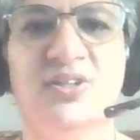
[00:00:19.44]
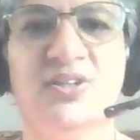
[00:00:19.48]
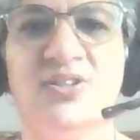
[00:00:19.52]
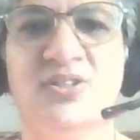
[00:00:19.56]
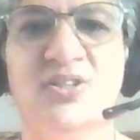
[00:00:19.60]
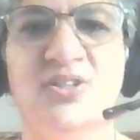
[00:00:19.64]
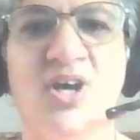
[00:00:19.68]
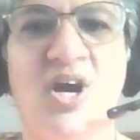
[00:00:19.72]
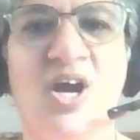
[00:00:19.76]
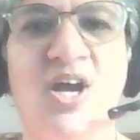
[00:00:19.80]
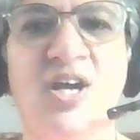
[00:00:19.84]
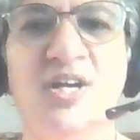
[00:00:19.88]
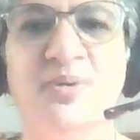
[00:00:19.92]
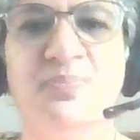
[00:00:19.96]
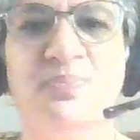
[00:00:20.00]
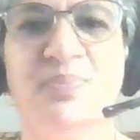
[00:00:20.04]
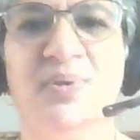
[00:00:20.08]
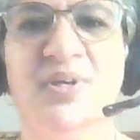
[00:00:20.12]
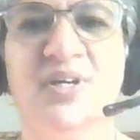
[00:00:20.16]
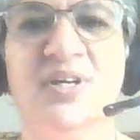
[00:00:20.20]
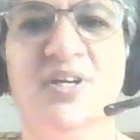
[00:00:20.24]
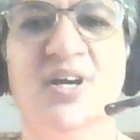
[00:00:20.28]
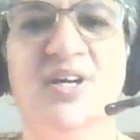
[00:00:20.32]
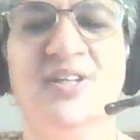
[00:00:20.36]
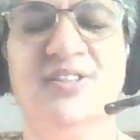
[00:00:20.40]
Not
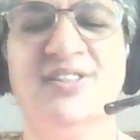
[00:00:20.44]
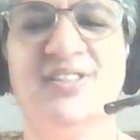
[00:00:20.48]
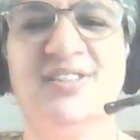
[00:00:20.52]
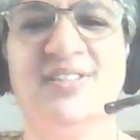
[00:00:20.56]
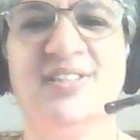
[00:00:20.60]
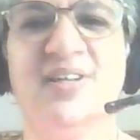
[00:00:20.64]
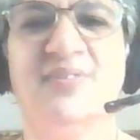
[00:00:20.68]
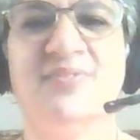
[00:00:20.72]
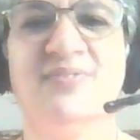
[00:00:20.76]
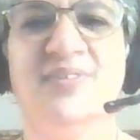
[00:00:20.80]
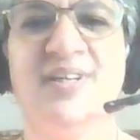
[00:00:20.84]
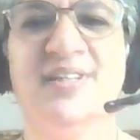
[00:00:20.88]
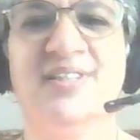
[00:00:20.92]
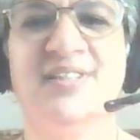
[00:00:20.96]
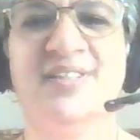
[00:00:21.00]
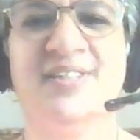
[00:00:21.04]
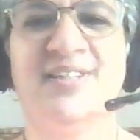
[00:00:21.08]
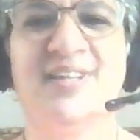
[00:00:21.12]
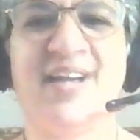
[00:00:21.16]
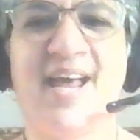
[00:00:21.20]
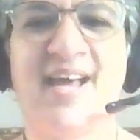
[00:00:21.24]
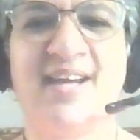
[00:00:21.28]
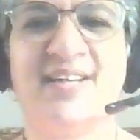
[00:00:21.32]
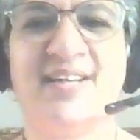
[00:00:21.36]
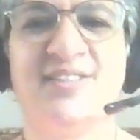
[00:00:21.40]
because someone
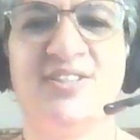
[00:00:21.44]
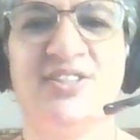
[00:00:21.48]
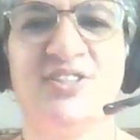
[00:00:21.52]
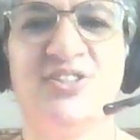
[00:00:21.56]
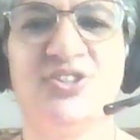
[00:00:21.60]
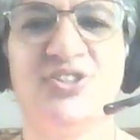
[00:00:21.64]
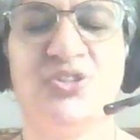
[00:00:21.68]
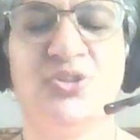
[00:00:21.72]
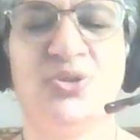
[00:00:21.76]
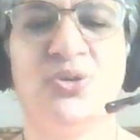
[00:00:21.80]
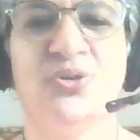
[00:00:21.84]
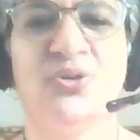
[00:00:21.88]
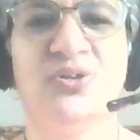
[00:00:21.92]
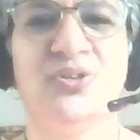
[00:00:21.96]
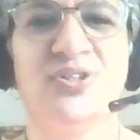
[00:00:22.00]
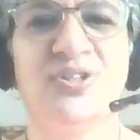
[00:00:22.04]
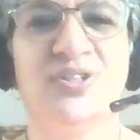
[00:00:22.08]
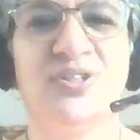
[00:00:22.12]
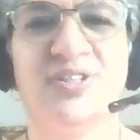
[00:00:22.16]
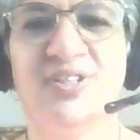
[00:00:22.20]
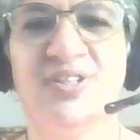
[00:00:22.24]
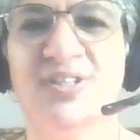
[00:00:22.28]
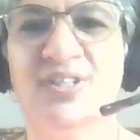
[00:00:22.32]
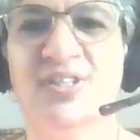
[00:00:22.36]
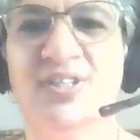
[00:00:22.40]
cracked a joke,
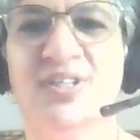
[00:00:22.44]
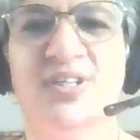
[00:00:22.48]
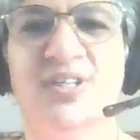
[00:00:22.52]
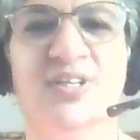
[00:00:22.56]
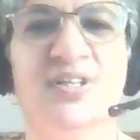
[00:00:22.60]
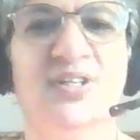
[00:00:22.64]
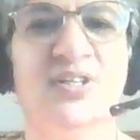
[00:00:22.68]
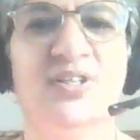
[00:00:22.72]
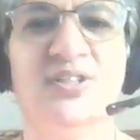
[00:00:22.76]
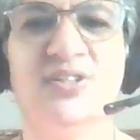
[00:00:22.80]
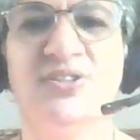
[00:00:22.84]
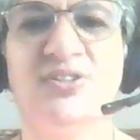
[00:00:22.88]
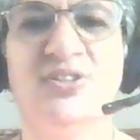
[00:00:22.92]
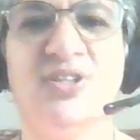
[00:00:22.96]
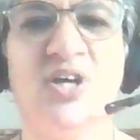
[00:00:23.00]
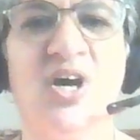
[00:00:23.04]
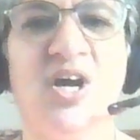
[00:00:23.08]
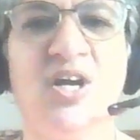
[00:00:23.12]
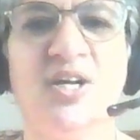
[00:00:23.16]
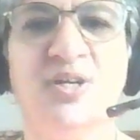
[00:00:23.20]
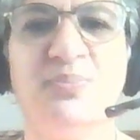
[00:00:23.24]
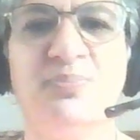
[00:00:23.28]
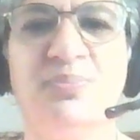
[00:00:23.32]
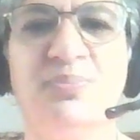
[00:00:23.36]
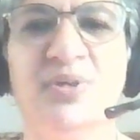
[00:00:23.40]

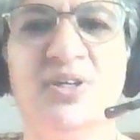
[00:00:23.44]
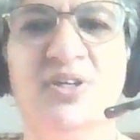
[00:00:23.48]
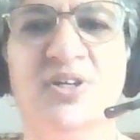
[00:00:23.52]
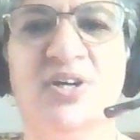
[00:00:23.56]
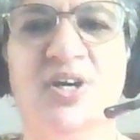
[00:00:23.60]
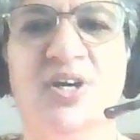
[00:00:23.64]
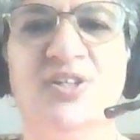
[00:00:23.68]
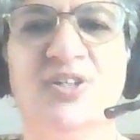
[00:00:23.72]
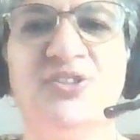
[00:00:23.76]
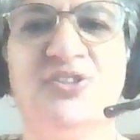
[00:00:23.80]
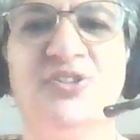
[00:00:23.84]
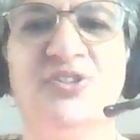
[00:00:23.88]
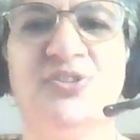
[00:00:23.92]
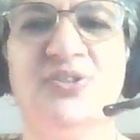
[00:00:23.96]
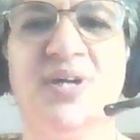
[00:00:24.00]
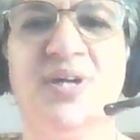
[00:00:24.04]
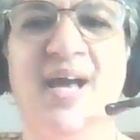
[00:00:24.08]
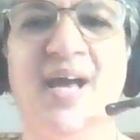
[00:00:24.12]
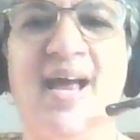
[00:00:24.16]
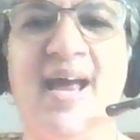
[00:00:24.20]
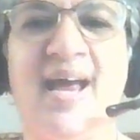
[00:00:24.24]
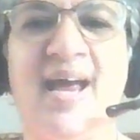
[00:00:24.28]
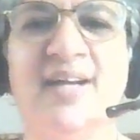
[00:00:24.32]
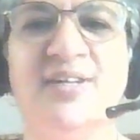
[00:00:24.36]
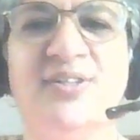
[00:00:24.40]
not because you
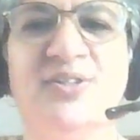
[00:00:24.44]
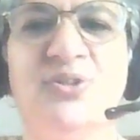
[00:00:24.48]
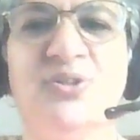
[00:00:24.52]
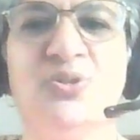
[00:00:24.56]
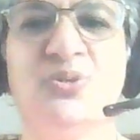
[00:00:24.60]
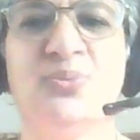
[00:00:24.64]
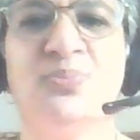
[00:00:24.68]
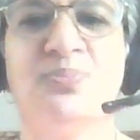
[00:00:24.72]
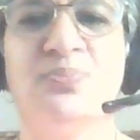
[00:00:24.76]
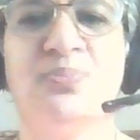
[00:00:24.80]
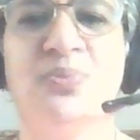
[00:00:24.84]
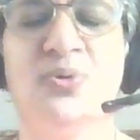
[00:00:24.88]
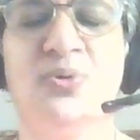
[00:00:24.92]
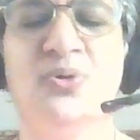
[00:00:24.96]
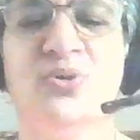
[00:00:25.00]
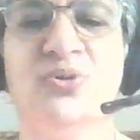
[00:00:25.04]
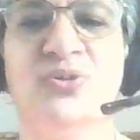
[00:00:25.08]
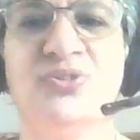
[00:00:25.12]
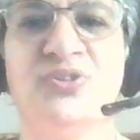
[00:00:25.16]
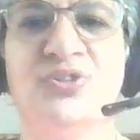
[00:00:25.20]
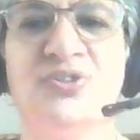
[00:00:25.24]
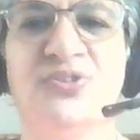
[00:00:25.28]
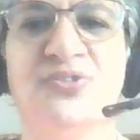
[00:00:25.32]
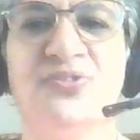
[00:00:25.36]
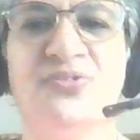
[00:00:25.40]
had to
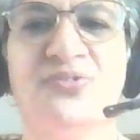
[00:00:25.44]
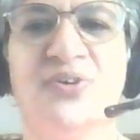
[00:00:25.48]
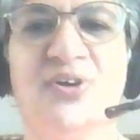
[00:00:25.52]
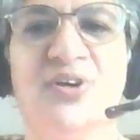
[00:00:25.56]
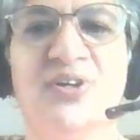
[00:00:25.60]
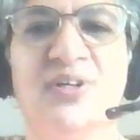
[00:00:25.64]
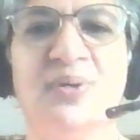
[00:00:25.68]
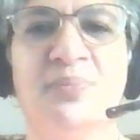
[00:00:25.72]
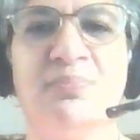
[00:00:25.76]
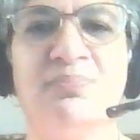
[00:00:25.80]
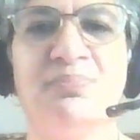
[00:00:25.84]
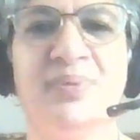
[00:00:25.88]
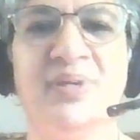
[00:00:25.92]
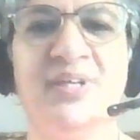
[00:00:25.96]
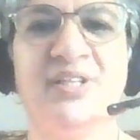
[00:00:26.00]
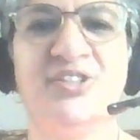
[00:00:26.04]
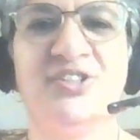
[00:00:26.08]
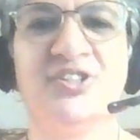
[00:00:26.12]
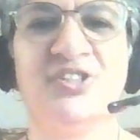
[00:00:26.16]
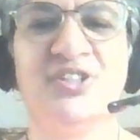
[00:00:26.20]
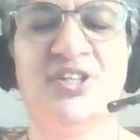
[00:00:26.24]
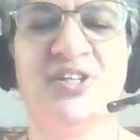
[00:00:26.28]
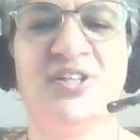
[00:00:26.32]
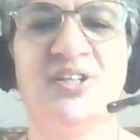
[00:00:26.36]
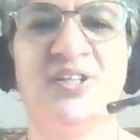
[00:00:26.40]
pose for a
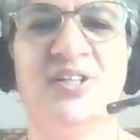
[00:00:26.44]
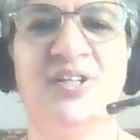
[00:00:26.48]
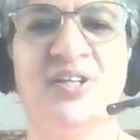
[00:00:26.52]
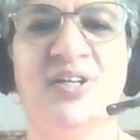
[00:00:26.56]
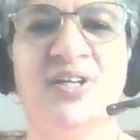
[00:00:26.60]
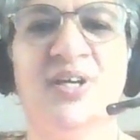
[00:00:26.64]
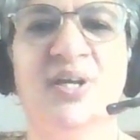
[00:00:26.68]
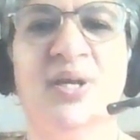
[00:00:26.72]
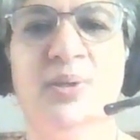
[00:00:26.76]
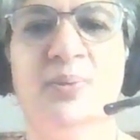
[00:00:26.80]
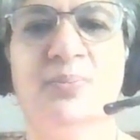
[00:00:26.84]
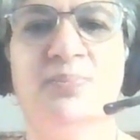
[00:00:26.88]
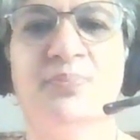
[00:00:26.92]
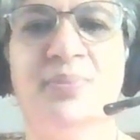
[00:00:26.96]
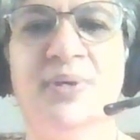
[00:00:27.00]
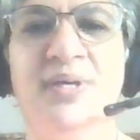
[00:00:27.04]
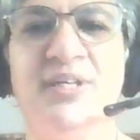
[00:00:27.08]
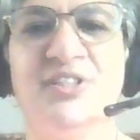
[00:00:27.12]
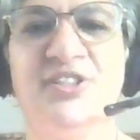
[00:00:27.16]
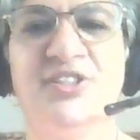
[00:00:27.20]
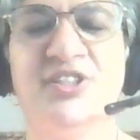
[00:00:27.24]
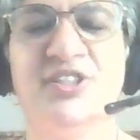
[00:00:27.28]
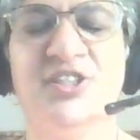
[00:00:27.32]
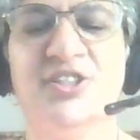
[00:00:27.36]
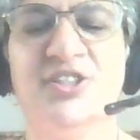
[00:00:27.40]
picture,
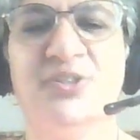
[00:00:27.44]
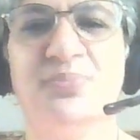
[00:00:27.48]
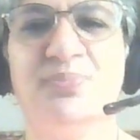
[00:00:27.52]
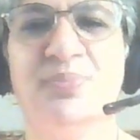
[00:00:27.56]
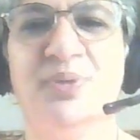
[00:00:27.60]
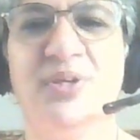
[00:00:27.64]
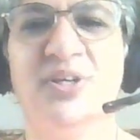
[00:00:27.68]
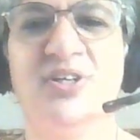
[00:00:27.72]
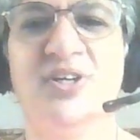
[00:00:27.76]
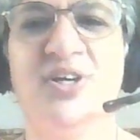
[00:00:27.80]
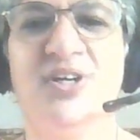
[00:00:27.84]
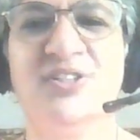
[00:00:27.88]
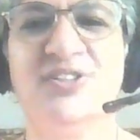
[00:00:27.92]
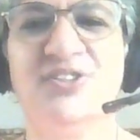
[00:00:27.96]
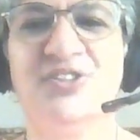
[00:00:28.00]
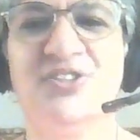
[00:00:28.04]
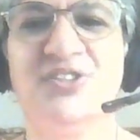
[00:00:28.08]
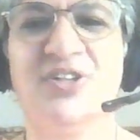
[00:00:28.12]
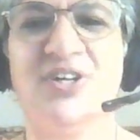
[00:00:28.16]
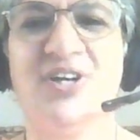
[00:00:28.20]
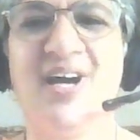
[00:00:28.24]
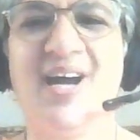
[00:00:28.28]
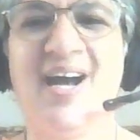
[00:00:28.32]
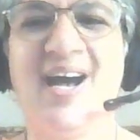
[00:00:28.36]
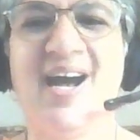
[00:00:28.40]
but just because
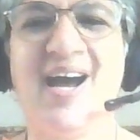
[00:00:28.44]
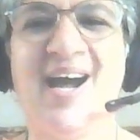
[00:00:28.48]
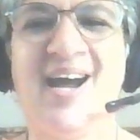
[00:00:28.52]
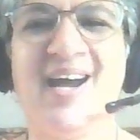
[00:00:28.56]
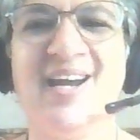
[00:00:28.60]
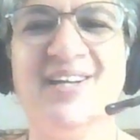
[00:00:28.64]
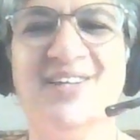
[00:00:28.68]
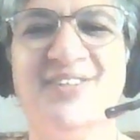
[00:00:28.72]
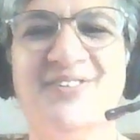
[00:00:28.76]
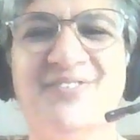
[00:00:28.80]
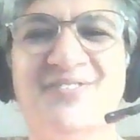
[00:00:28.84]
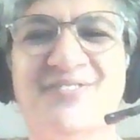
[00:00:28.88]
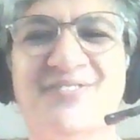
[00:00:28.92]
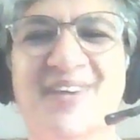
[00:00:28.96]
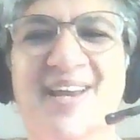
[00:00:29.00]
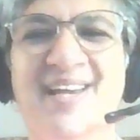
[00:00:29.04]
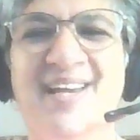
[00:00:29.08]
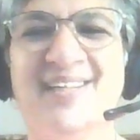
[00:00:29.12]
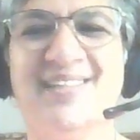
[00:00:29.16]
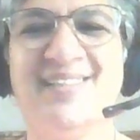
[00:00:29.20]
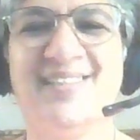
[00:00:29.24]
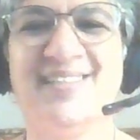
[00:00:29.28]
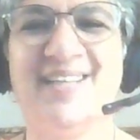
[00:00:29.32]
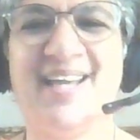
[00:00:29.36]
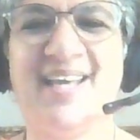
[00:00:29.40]
your heart
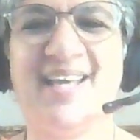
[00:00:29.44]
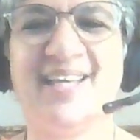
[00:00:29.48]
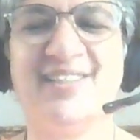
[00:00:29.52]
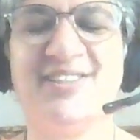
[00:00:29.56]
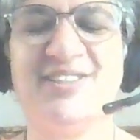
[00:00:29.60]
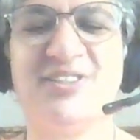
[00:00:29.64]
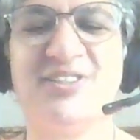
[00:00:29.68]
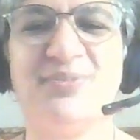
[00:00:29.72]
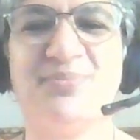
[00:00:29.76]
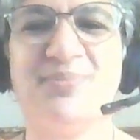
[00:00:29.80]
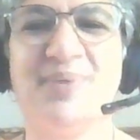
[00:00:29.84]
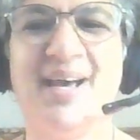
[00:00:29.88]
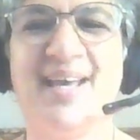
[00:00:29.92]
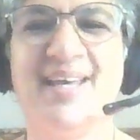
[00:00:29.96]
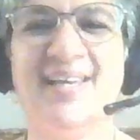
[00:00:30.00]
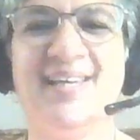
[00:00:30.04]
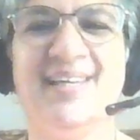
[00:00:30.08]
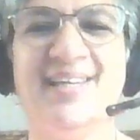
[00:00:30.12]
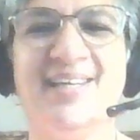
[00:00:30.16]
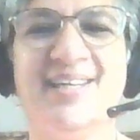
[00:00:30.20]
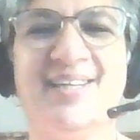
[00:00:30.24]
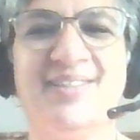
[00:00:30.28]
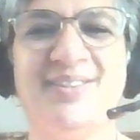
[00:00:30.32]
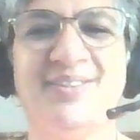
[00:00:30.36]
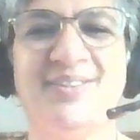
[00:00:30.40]
felt like
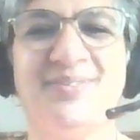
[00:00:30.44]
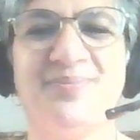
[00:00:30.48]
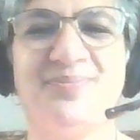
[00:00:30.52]
smiling.